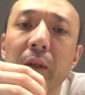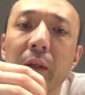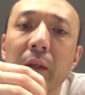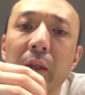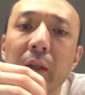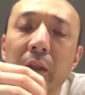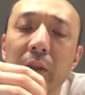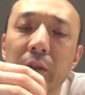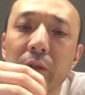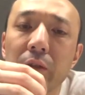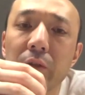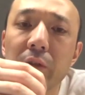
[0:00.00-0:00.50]

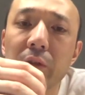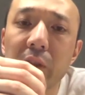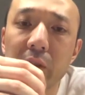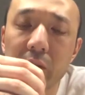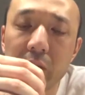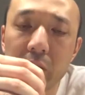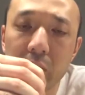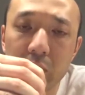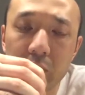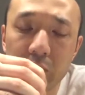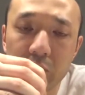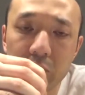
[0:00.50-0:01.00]
So these
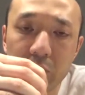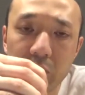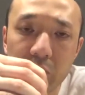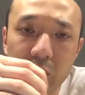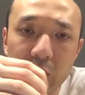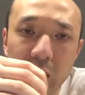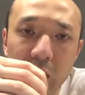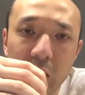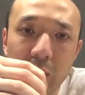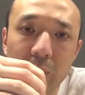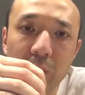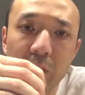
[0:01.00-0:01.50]
three
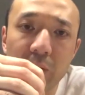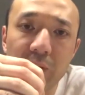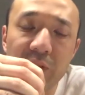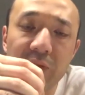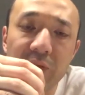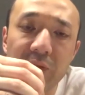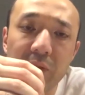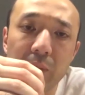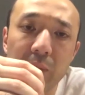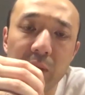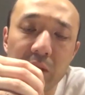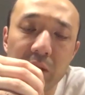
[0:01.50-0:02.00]
type of
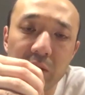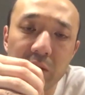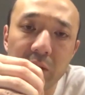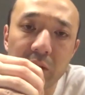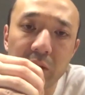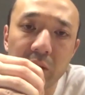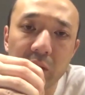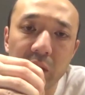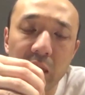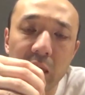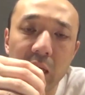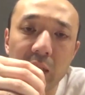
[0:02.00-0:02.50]
information
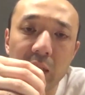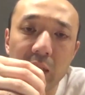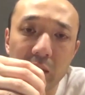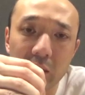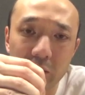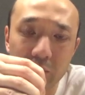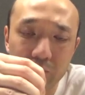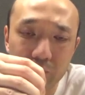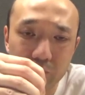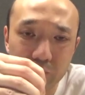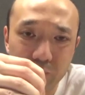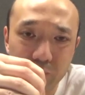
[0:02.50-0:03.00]
together
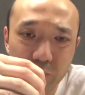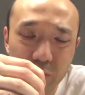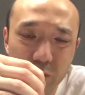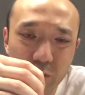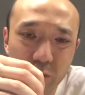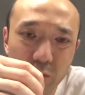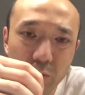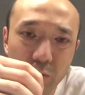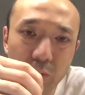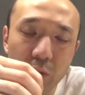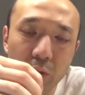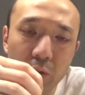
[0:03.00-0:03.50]

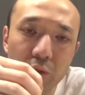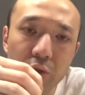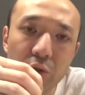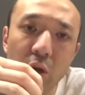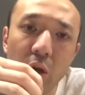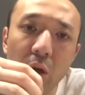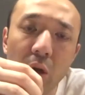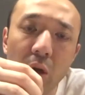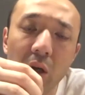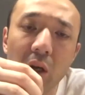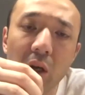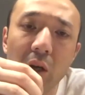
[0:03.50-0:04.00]
will
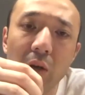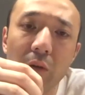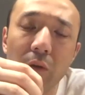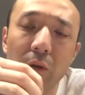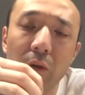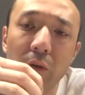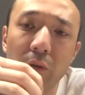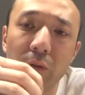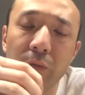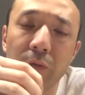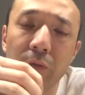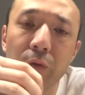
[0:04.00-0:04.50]
draw a
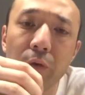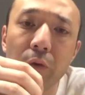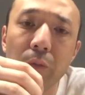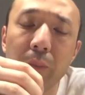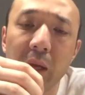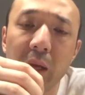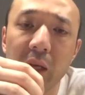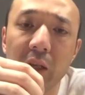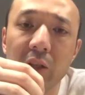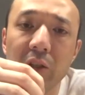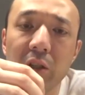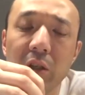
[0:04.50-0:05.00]
full
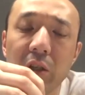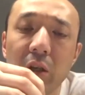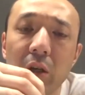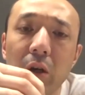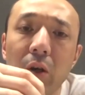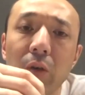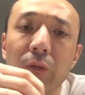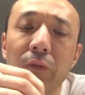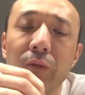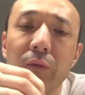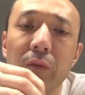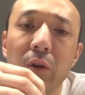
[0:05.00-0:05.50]
picture
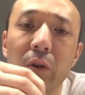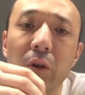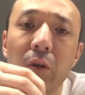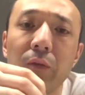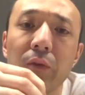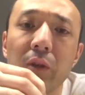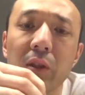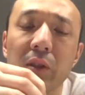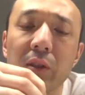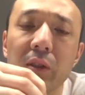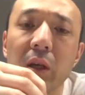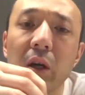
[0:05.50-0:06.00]
of
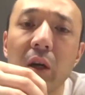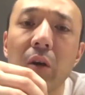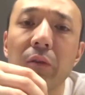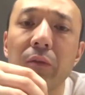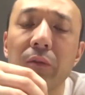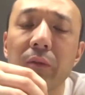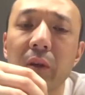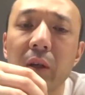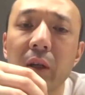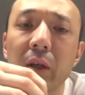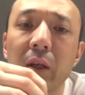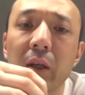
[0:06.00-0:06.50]
yourself.
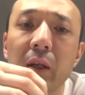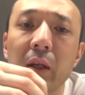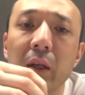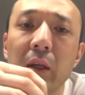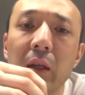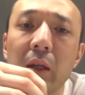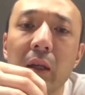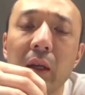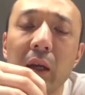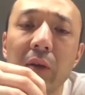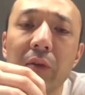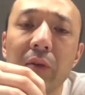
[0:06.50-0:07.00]

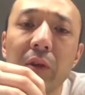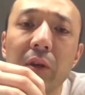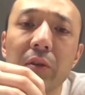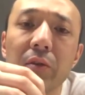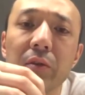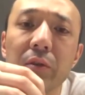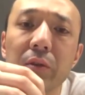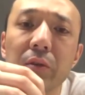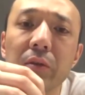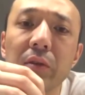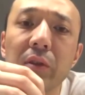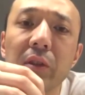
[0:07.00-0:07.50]
And
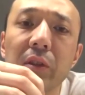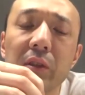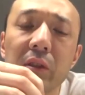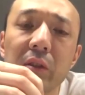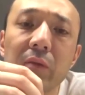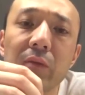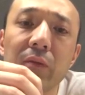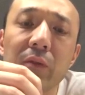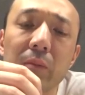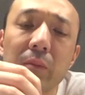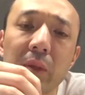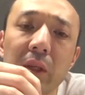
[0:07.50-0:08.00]
also this
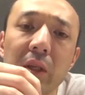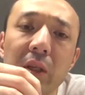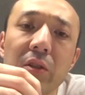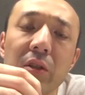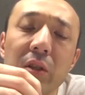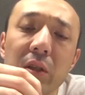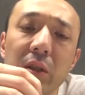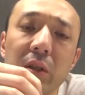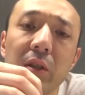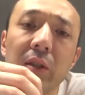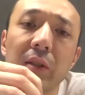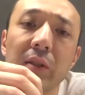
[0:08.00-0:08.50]

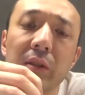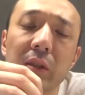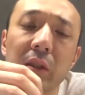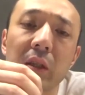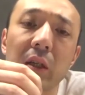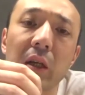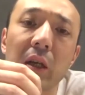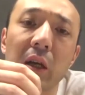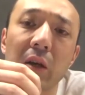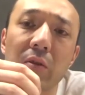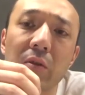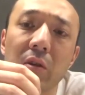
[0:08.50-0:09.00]
information is
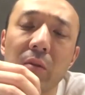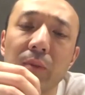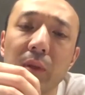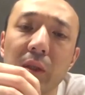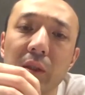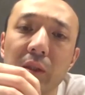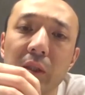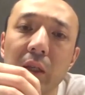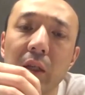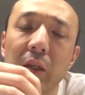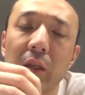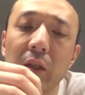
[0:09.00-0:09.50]

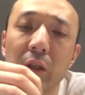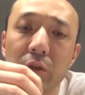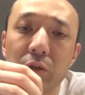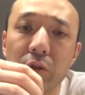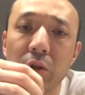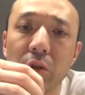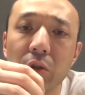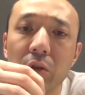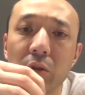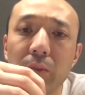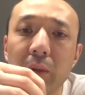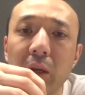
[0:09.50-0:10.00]
100%
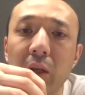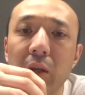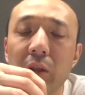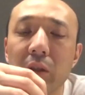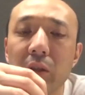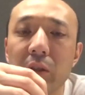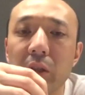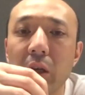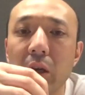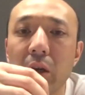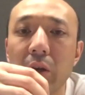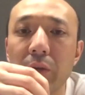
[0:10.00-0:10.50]
controlled by
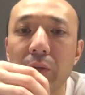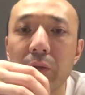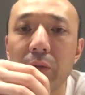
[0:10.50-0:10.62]
yourself.